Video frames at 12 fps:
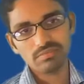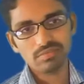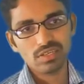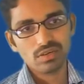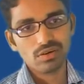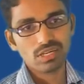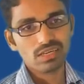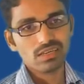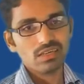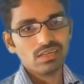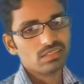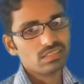Okay.
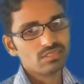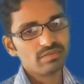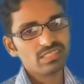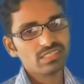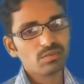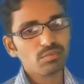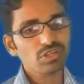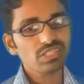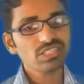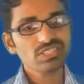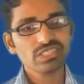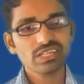This means the
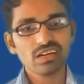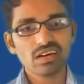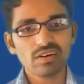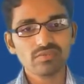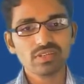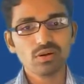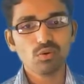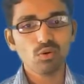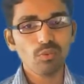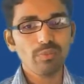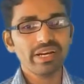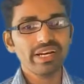potential of the
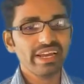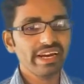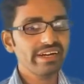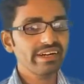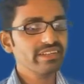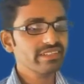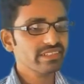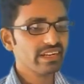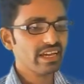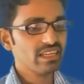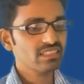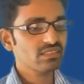open end is
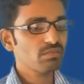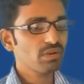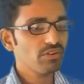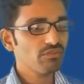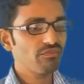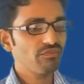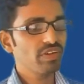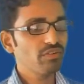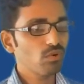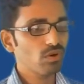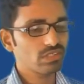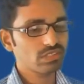raised by V
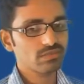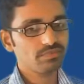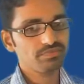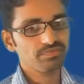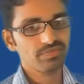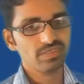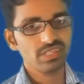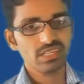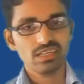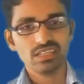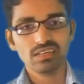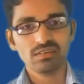volts.
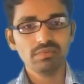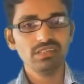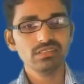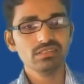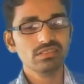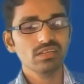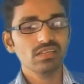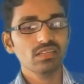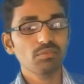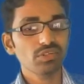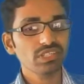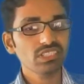That means the
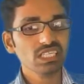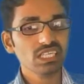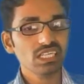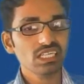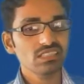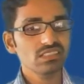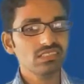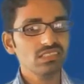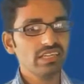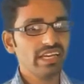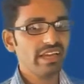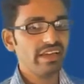potential
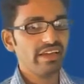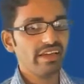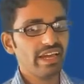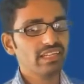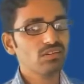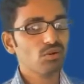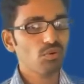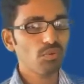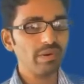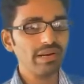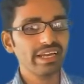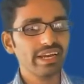energy at the
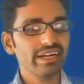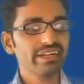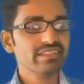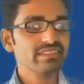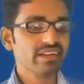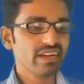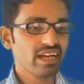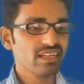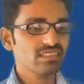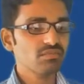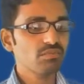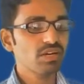open end is
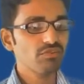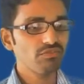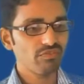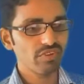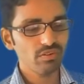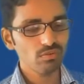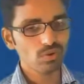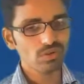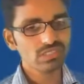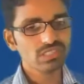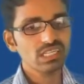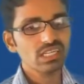raised by V volts.